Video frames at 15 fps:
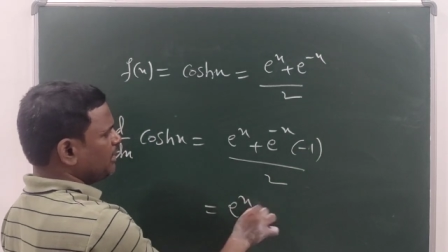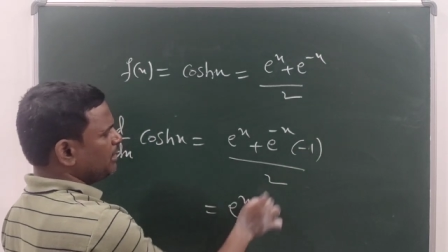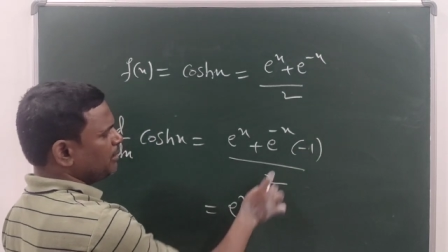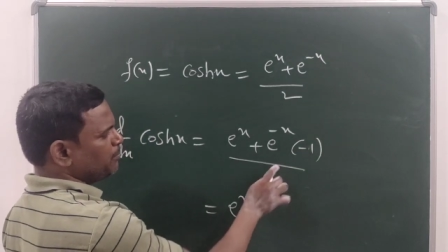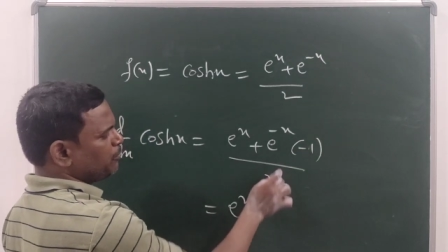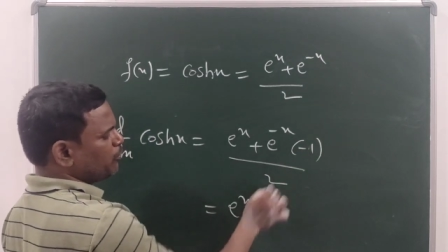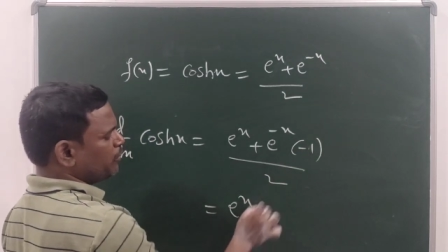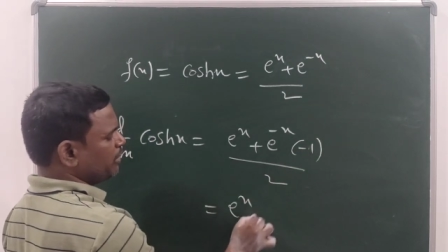
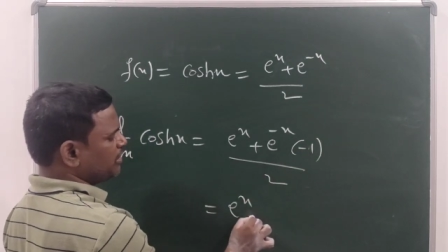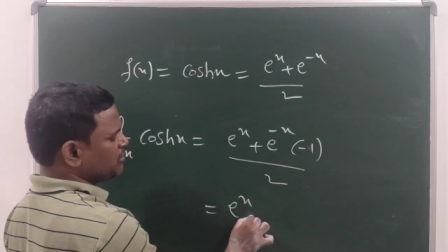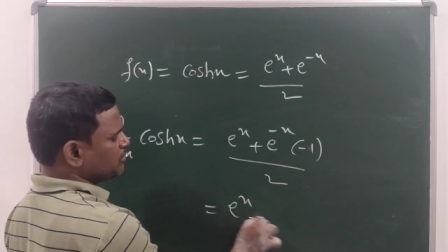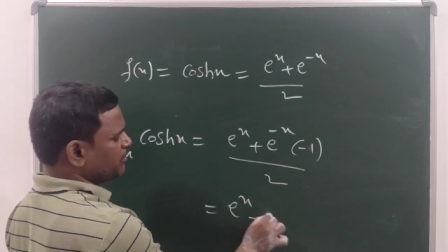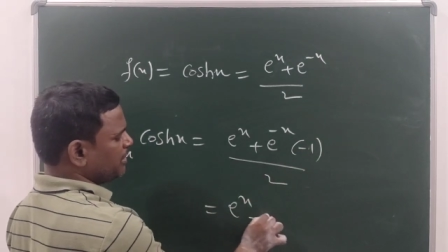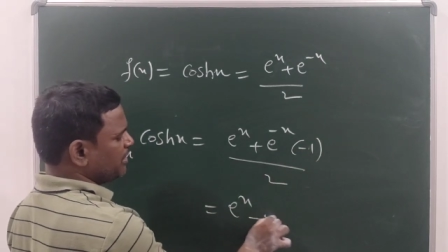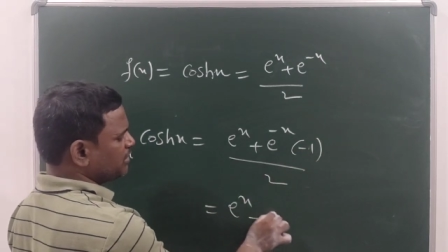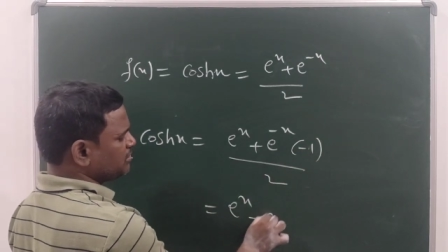e power
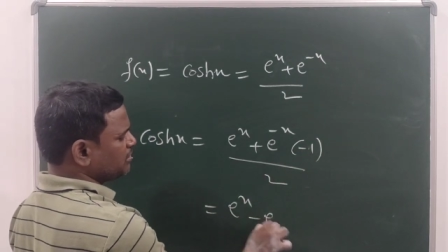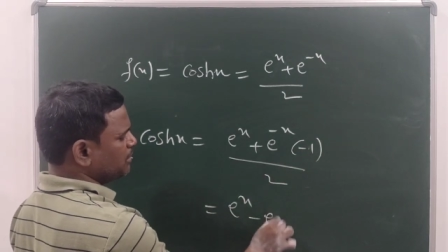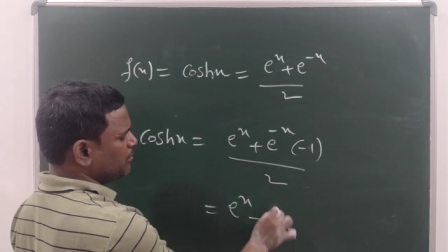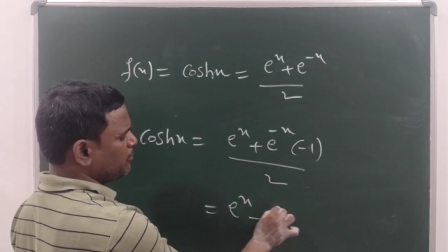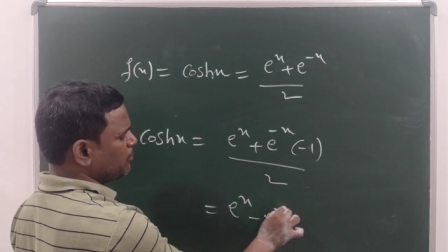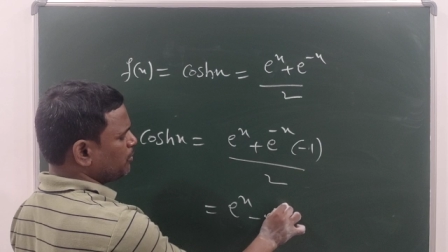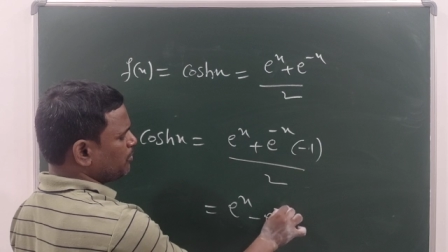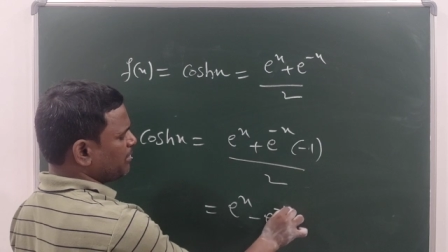x minus
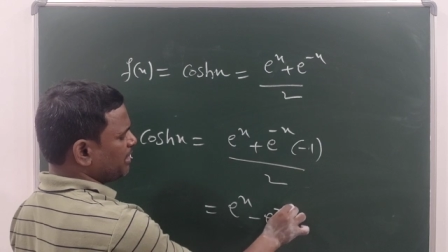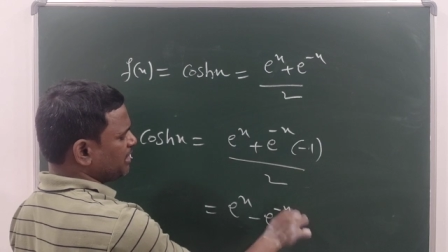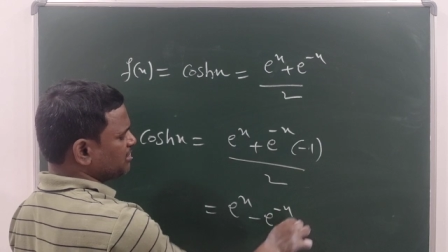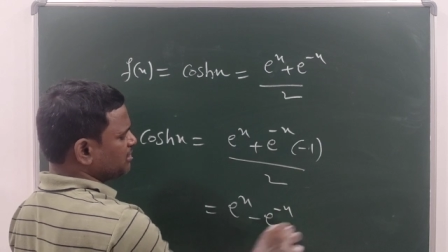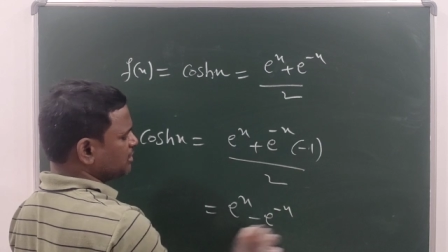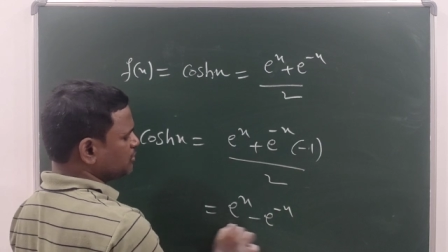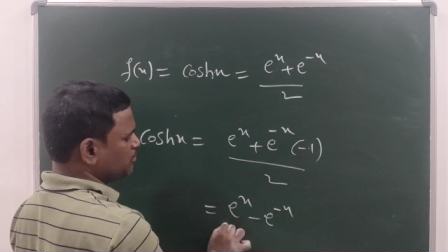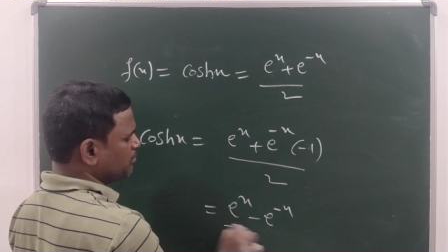e power
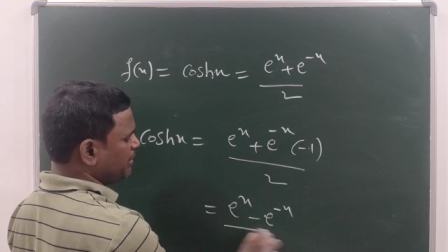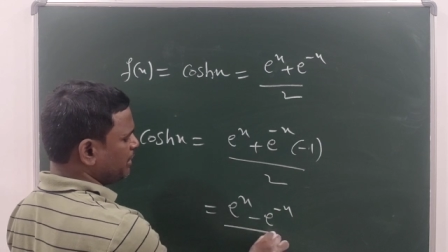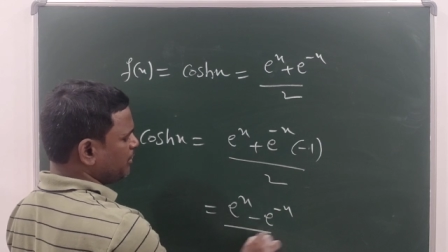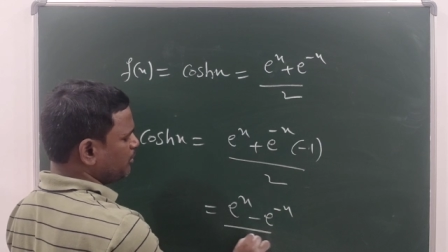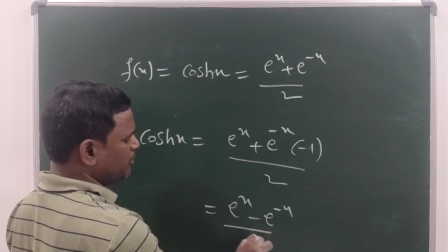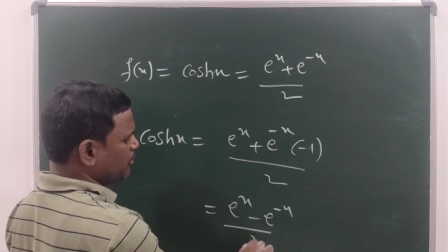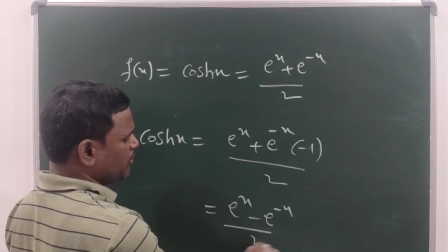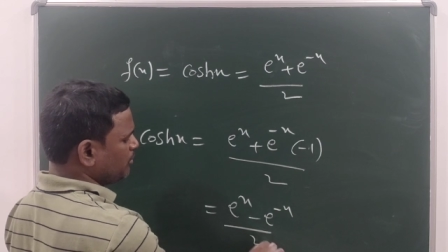minus x by
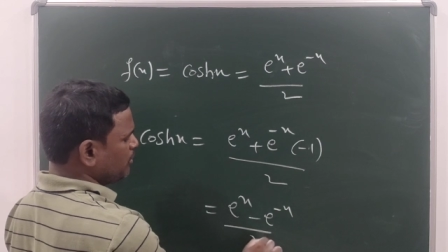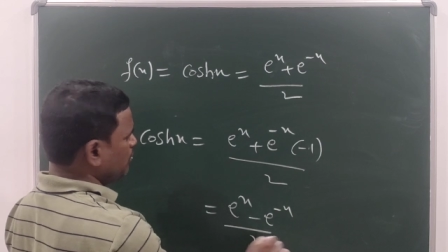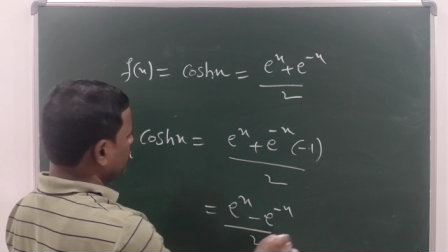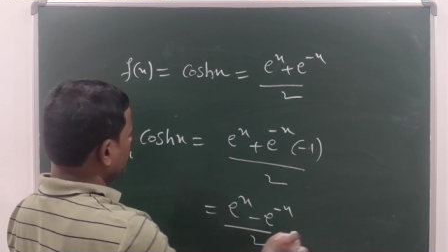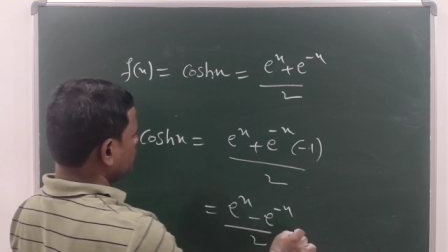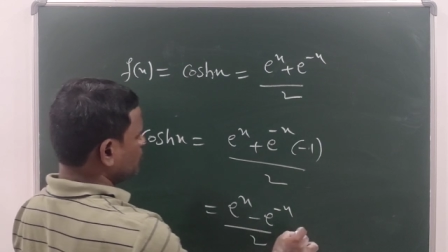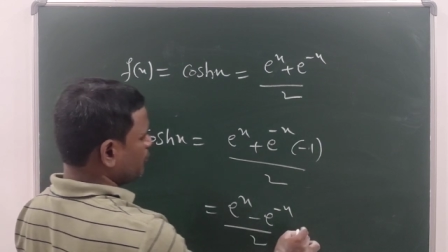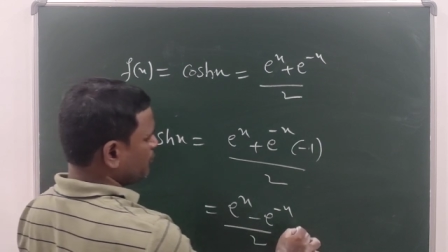2,
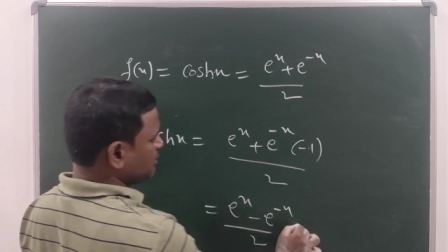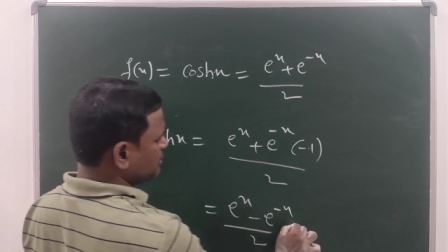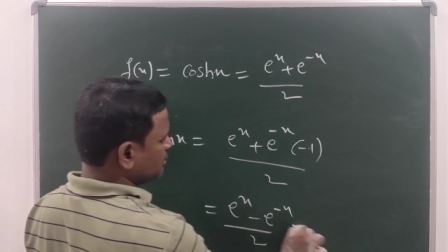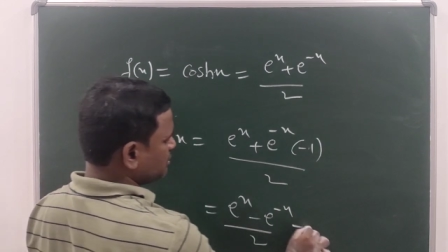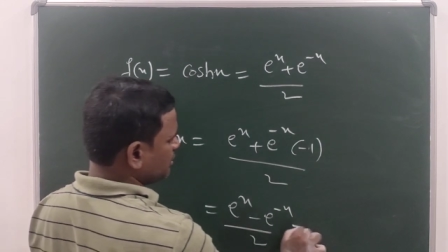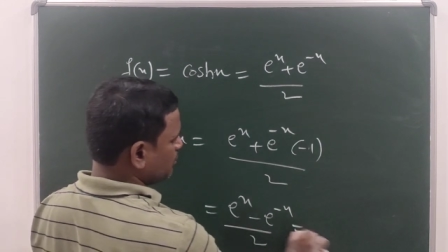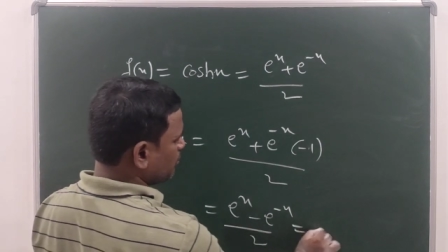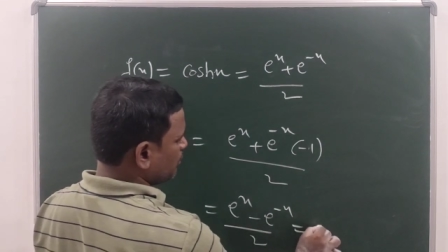so which
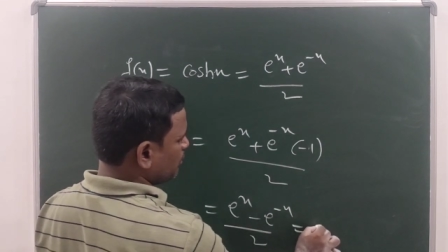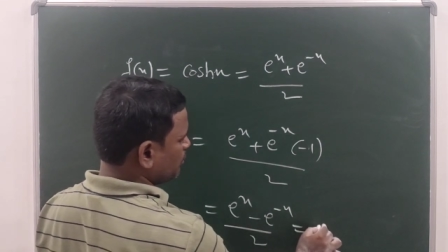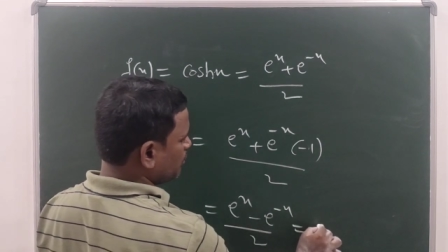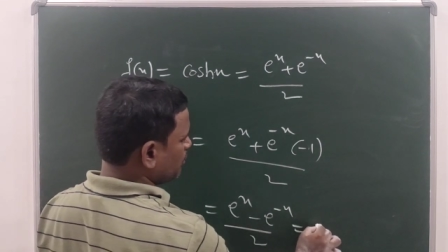is equal